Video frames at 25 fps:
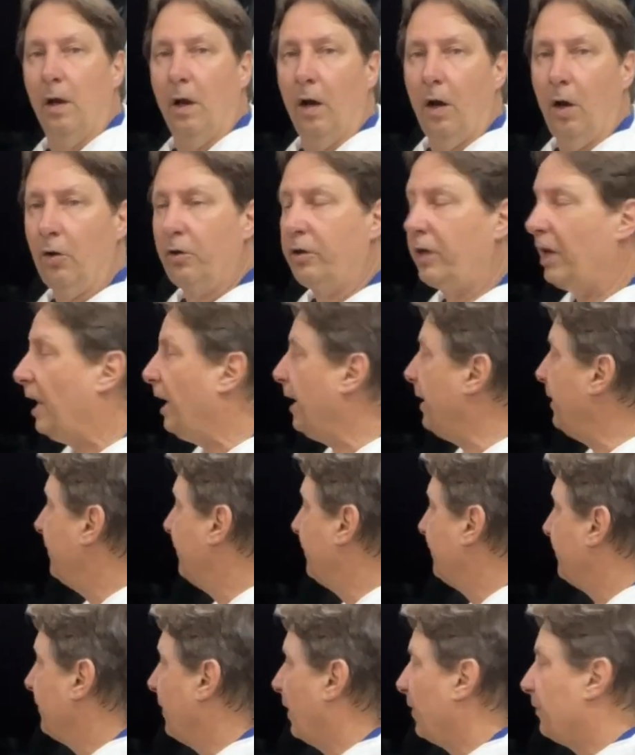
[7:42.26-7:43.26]
Okay,
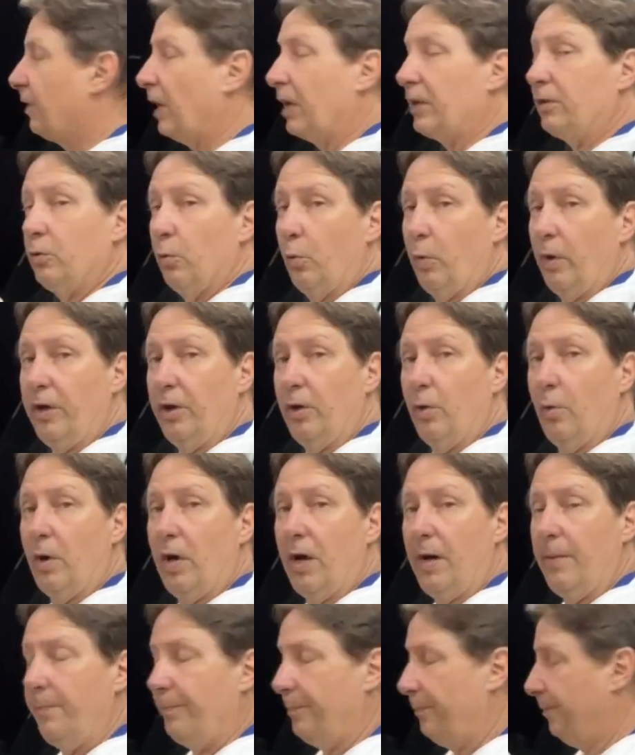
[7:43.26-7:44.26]
I've got the window
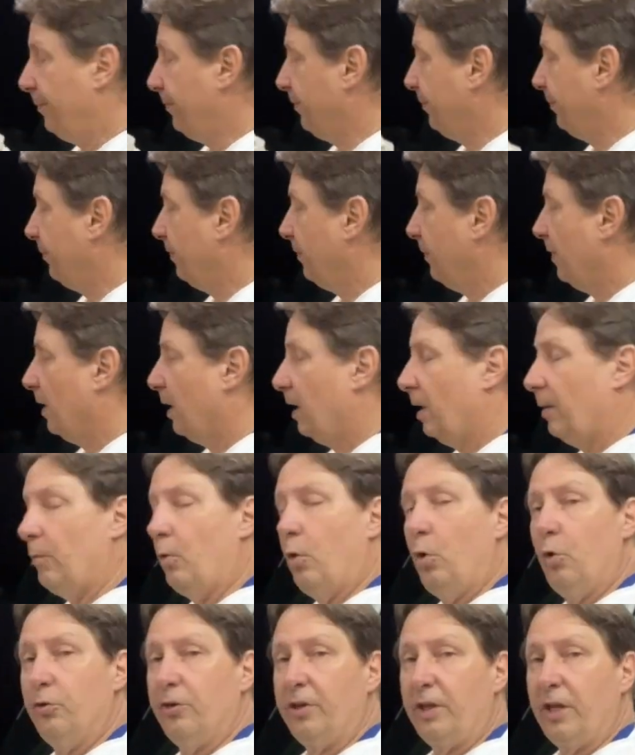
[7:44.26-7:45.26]
up. I'm
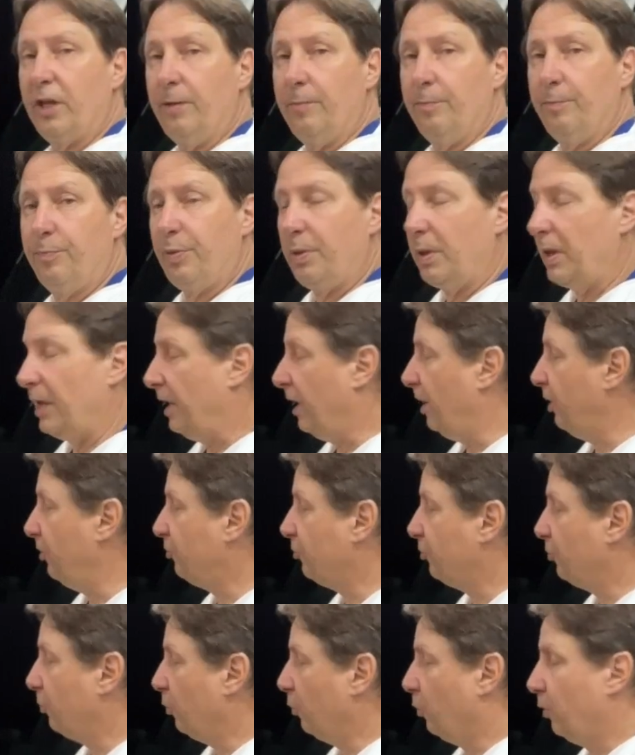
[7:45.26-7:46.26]
holding it in
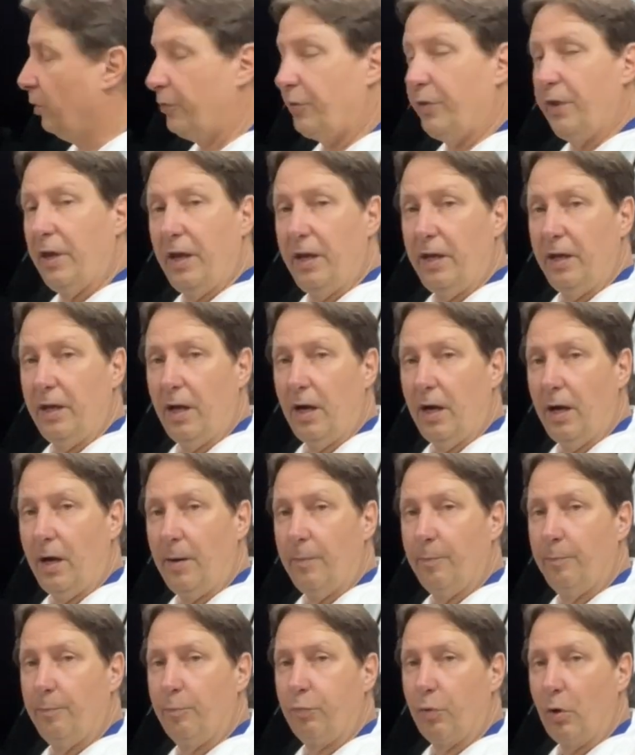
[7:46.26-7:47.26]
place with
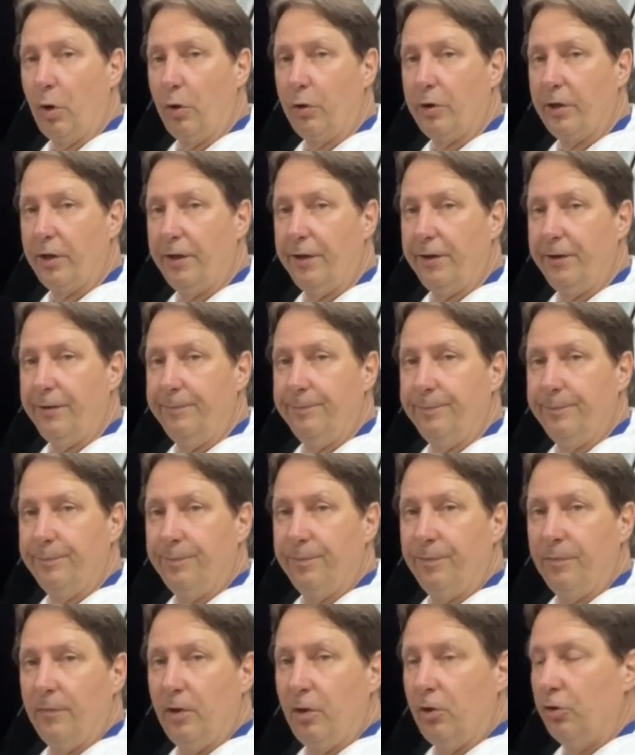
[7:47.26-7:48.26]
a broken
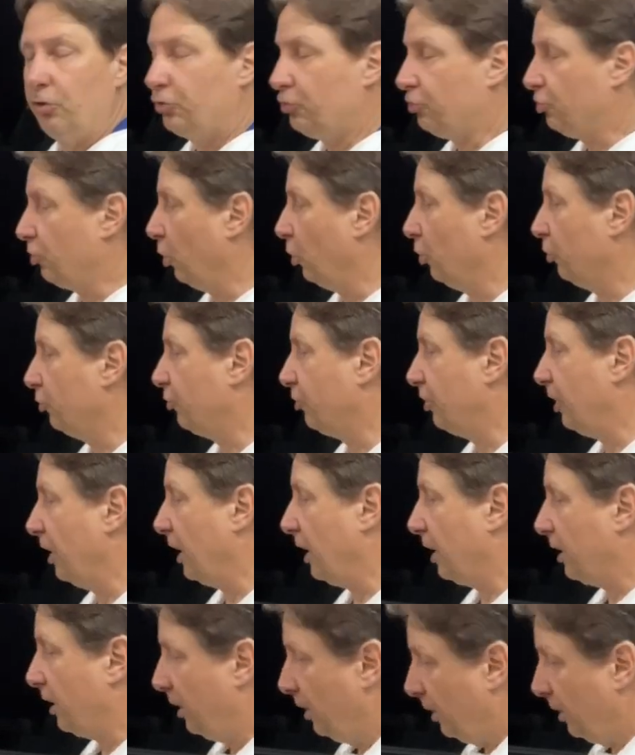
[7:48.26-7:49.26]
stir stick